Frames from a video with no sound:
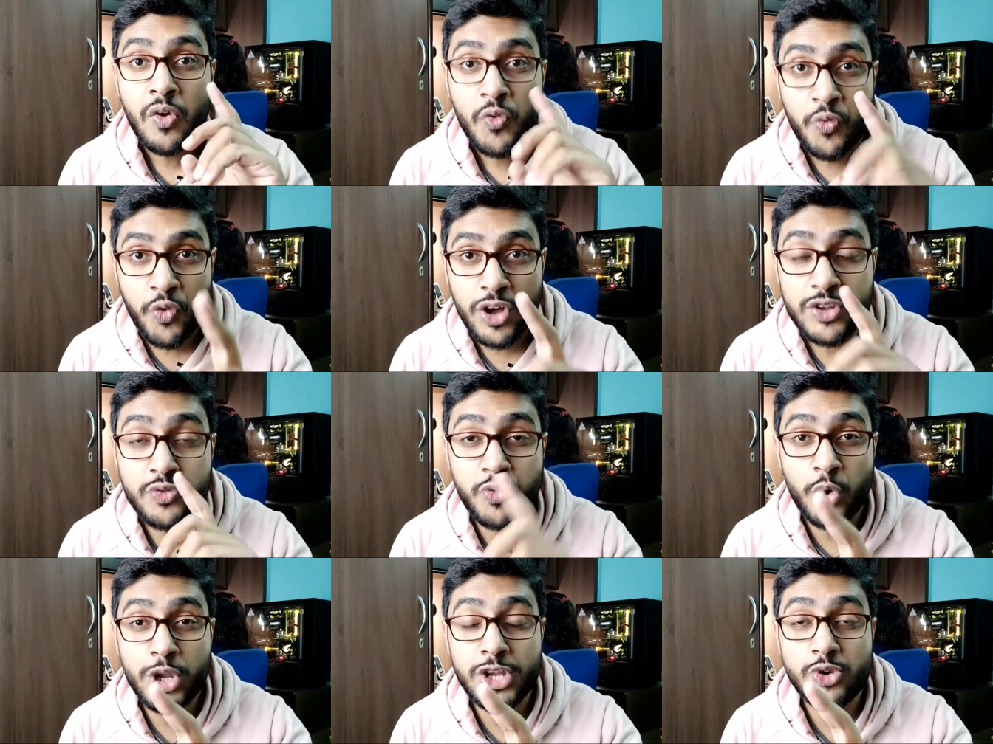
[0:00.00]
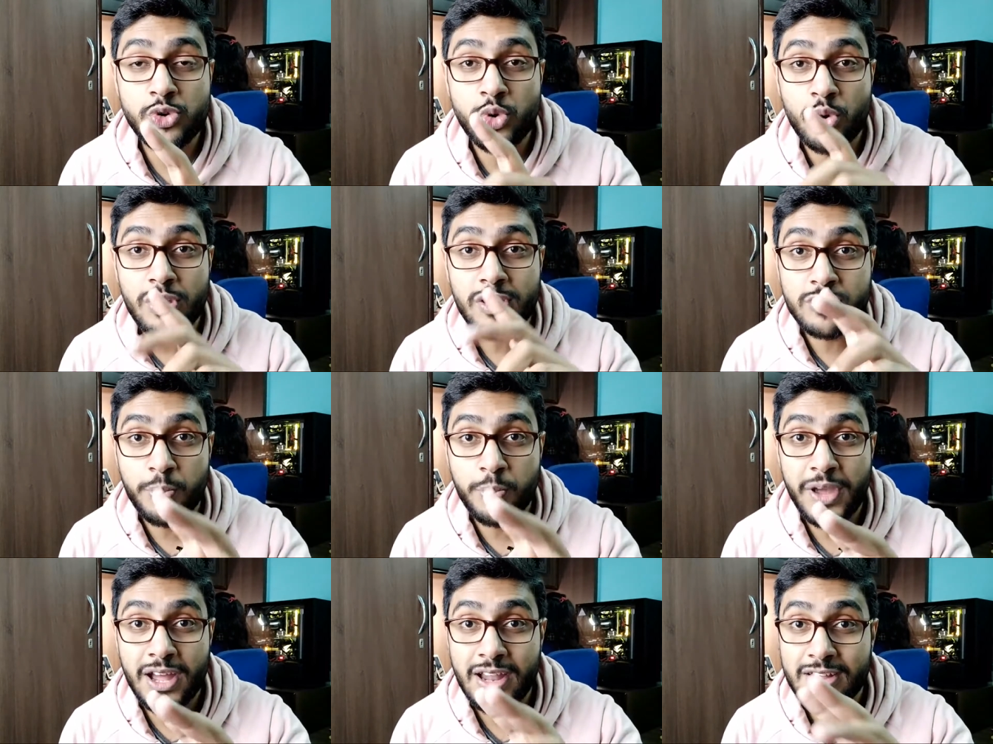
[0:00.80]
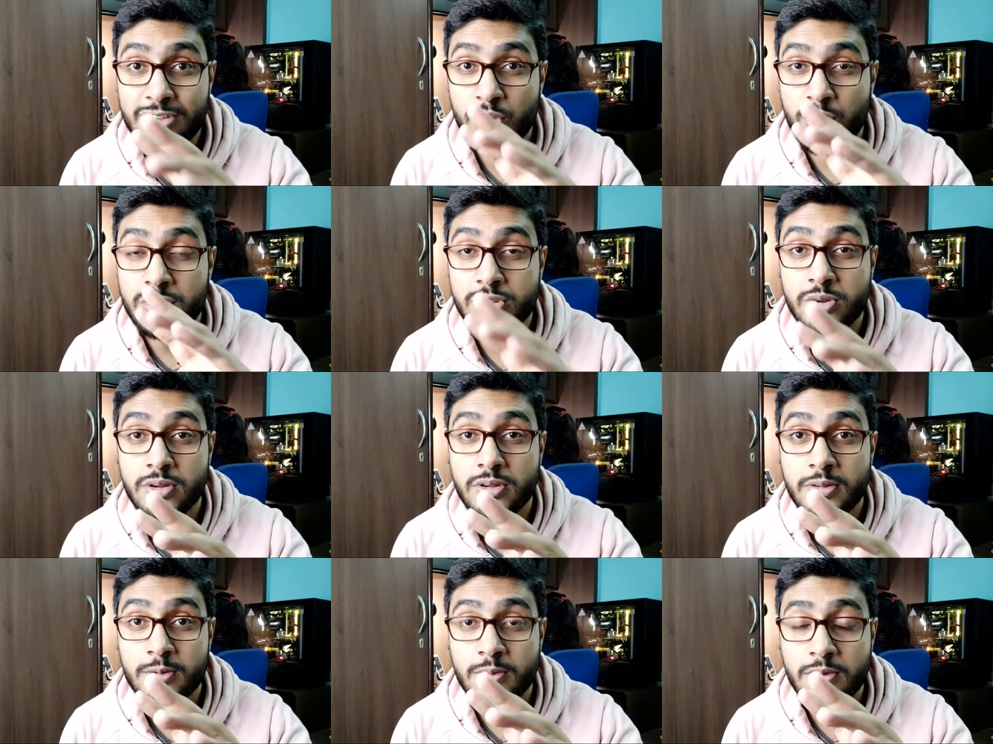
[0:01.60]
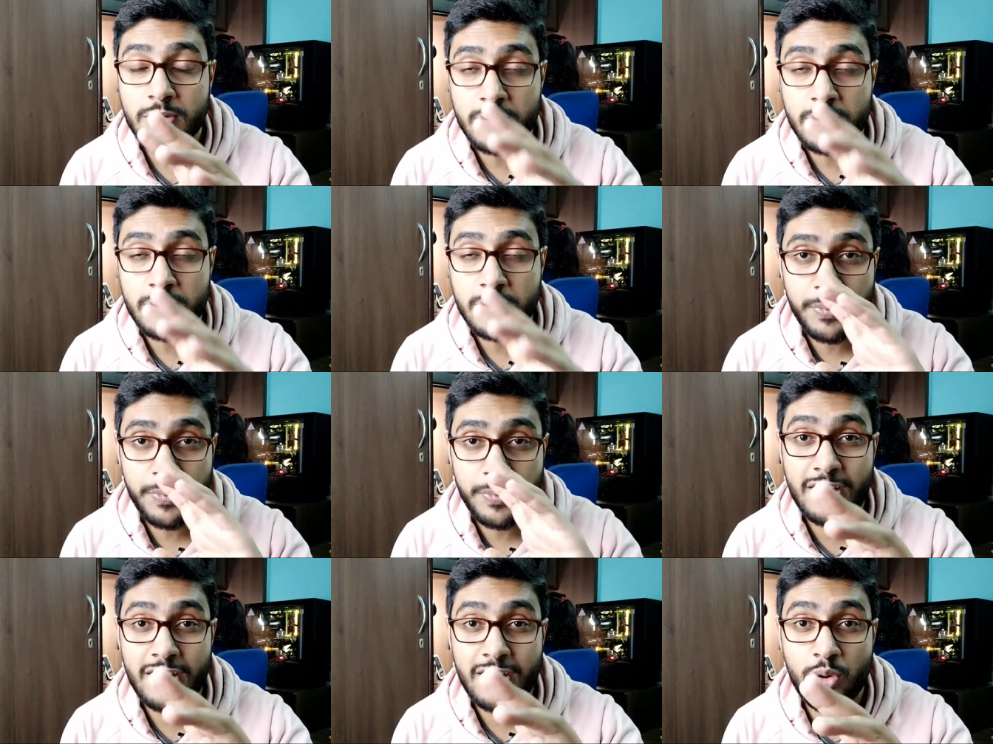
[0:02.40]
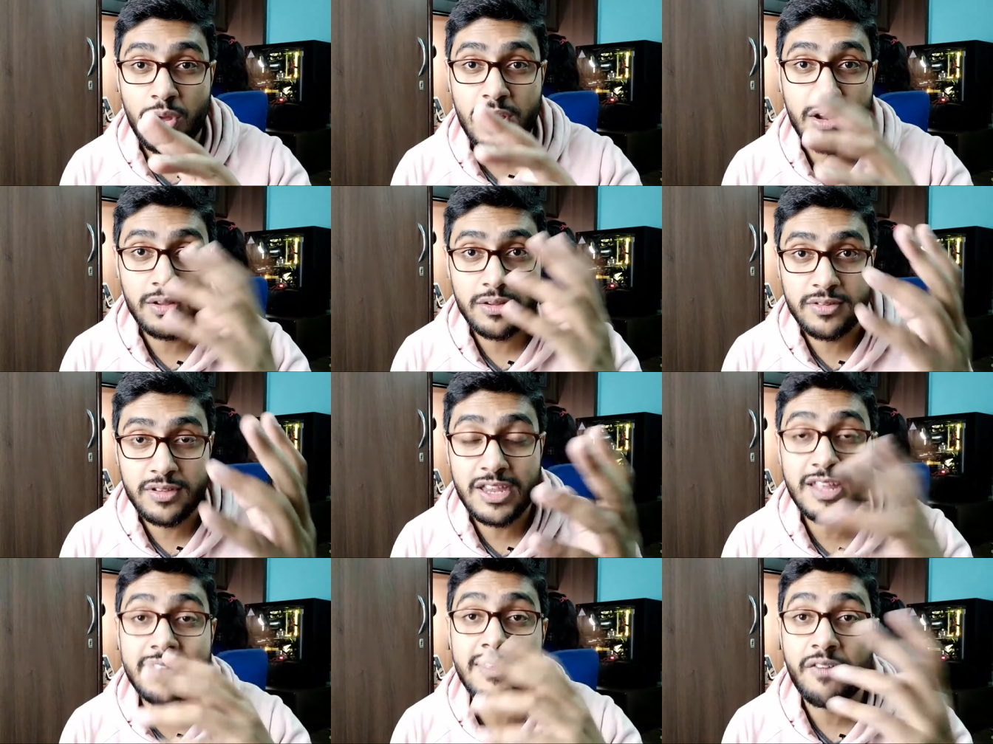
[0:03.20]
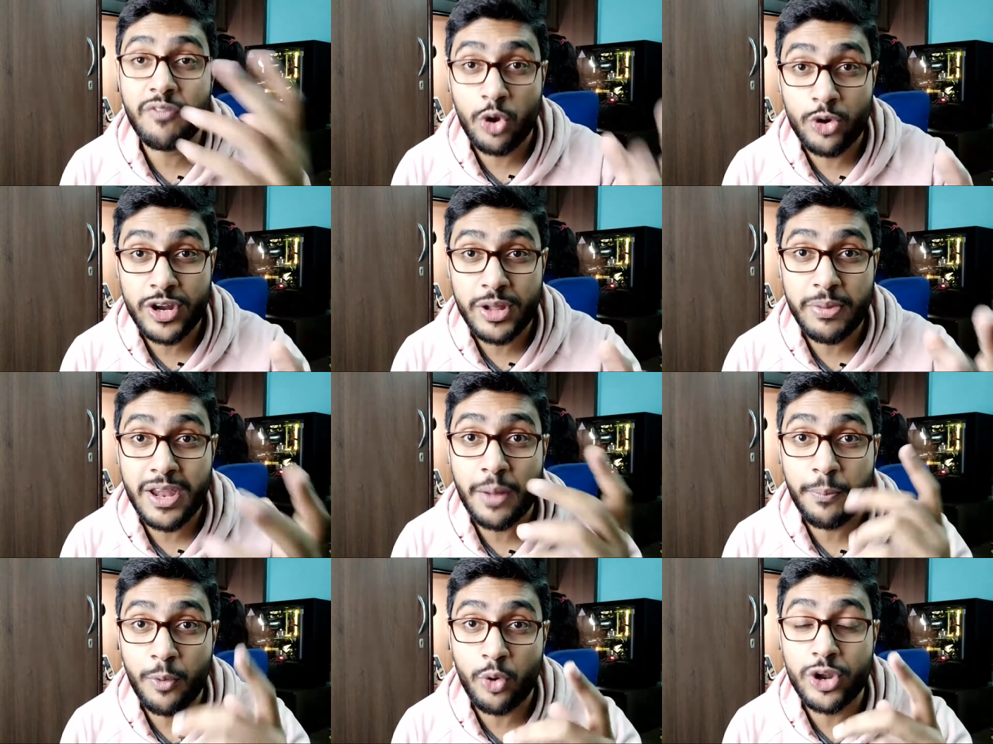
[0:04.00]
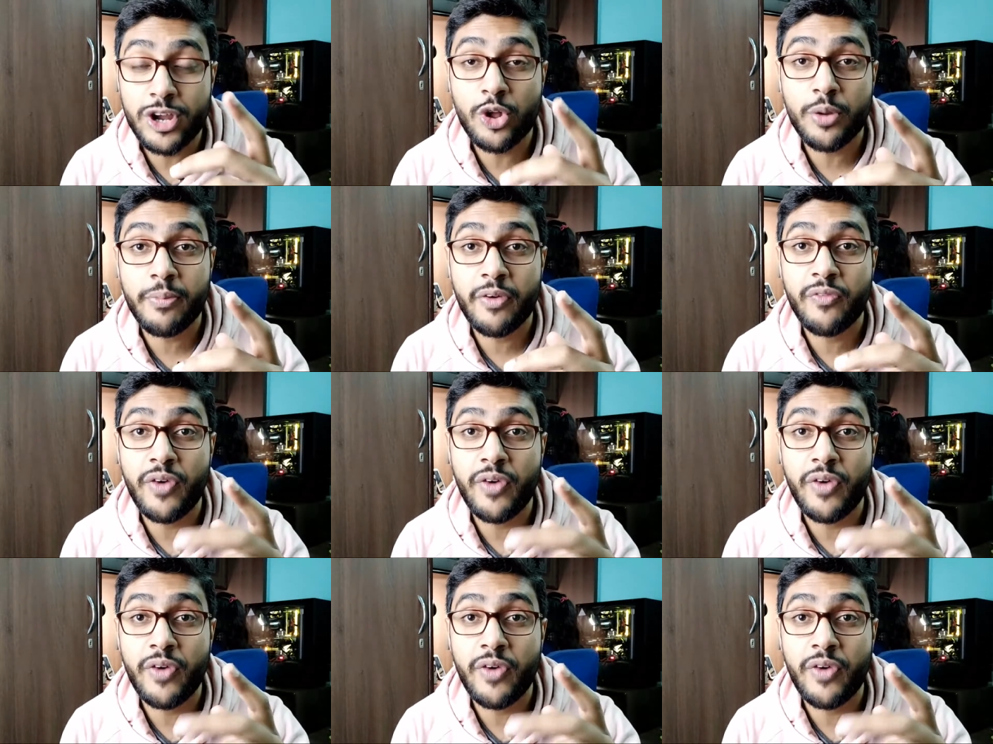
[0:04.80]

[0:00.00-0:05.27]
First 40 tutorials of PLSQL, uh, PLSQL series have already been uploaded on my